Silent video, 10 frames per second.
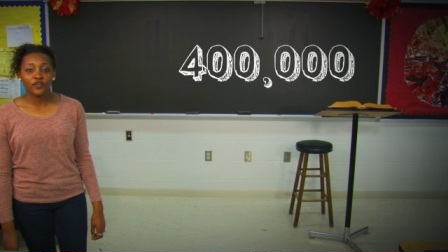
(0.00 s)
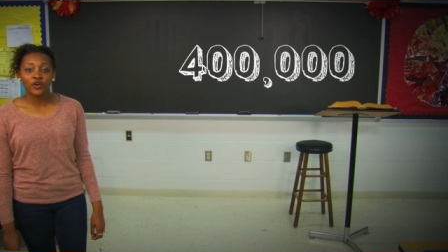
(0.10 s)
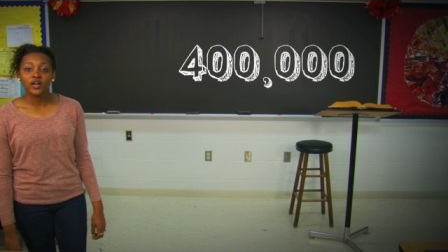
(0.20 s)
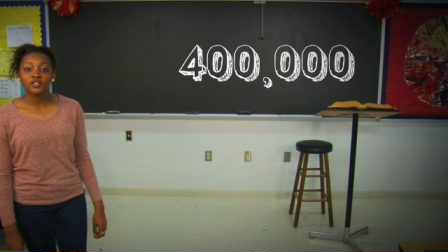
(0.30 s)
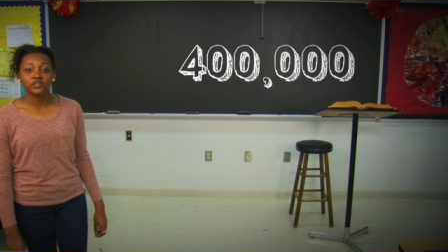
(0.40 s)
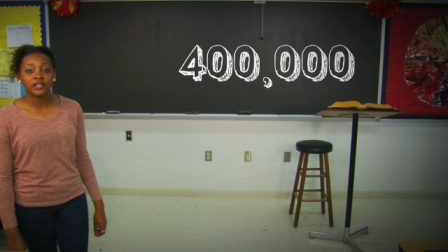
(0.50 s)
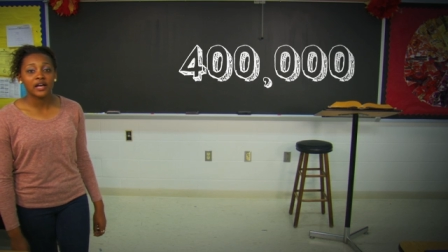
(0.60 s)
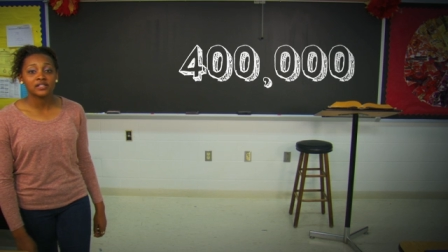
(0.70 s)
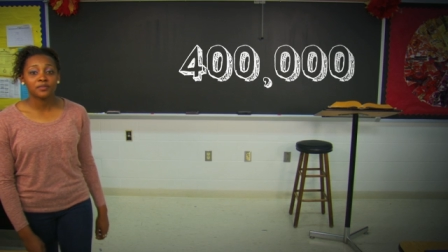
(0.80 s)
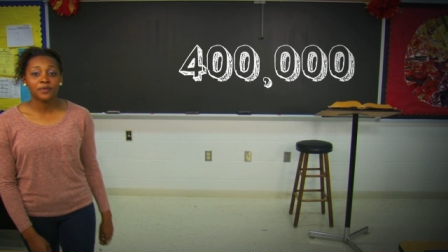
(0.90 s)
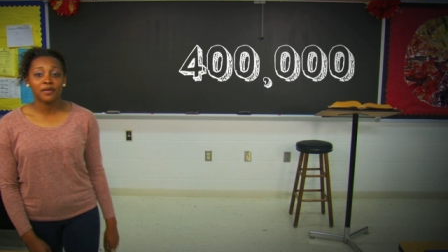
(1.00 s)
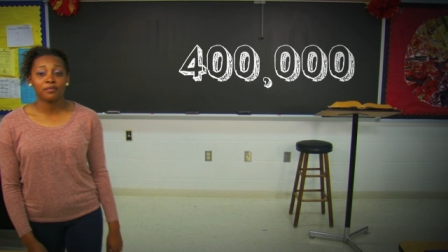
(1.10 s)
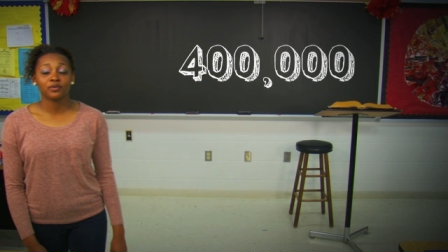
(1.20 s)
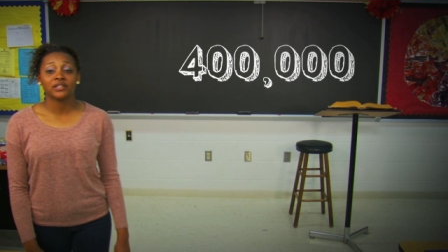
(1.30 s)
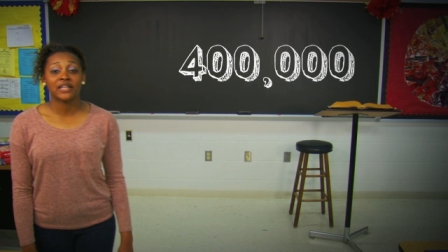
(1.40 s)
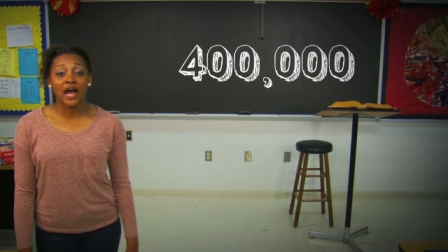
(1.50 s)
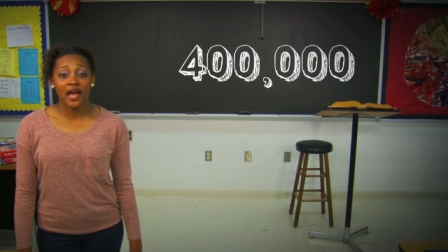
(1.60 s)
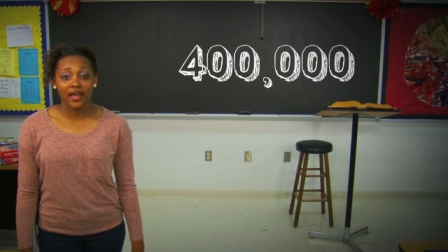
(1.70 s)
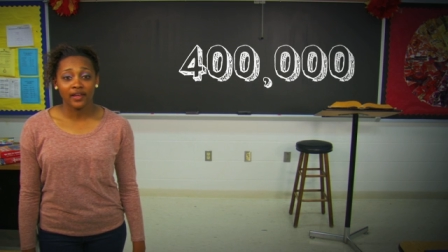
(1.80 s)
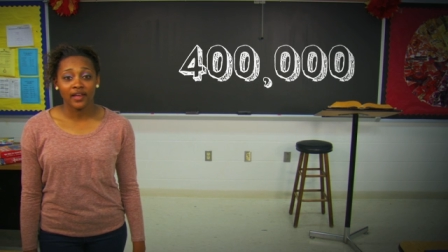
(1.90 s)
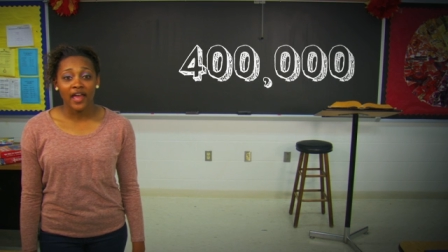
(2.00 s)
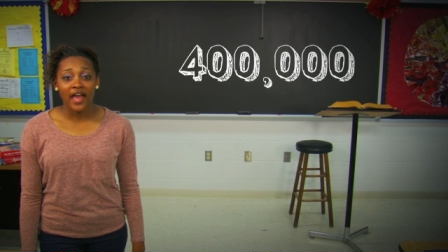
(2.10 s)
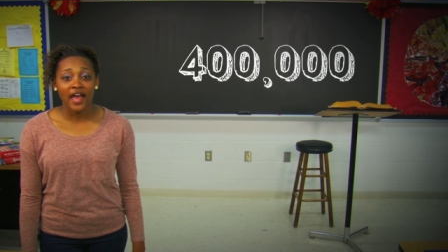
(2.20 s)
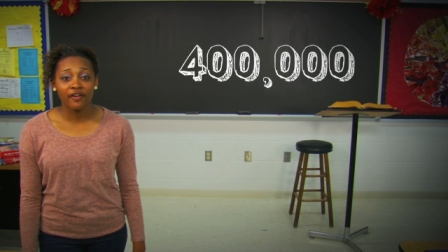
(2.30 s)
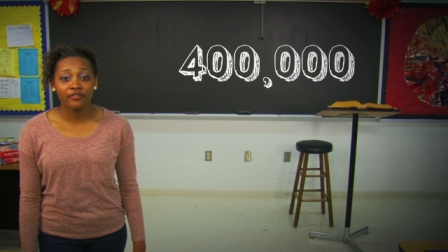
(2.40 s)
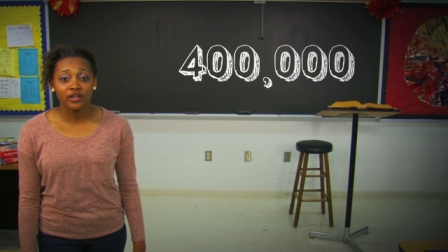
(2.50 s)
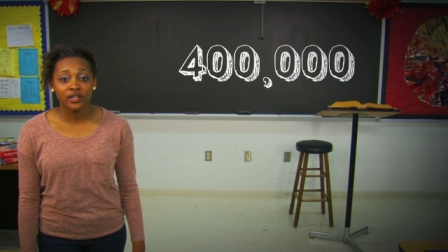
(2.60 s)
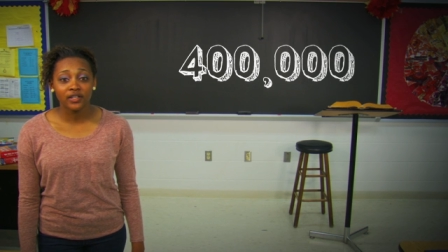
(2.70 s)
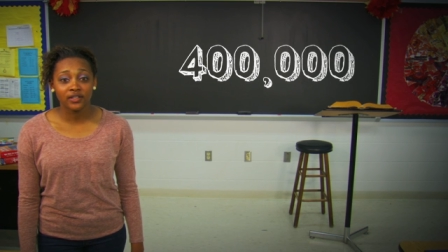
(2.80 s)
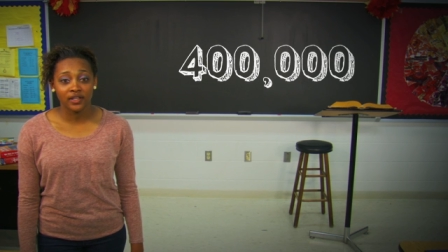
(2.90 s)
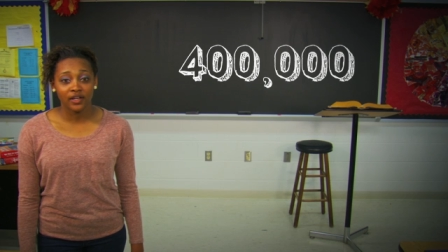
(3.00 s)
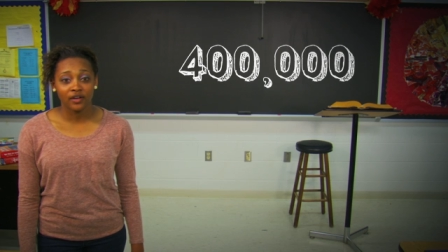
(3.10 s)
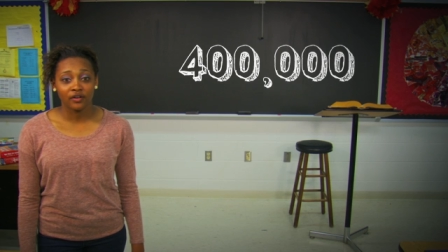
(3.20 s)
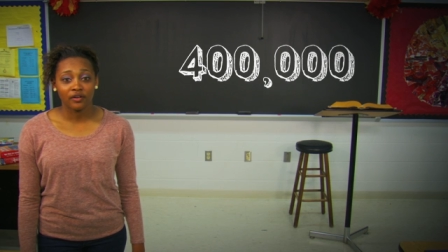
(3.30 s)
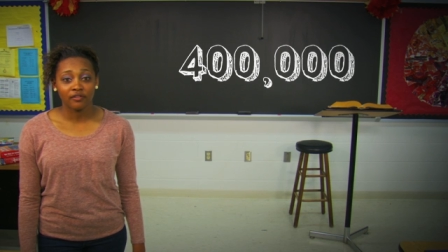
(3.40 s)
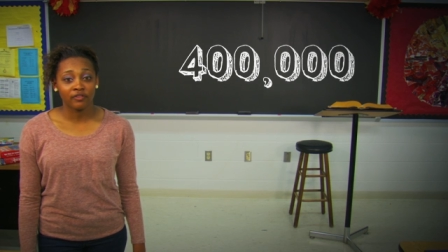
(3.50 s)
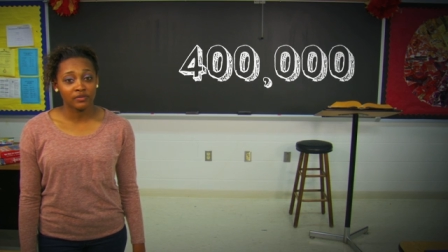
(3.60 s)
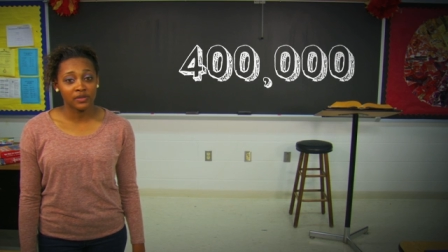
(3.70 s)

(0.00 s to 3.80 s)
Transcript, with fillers: 400,000 people dying every year from